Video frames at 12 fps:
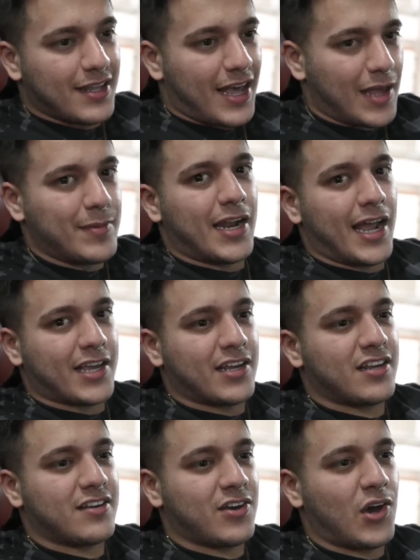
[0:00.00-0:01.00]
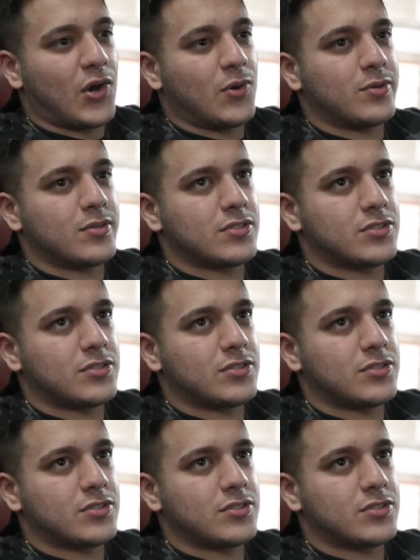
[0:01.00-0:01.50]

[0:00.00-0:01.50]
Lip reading: I mean, I can go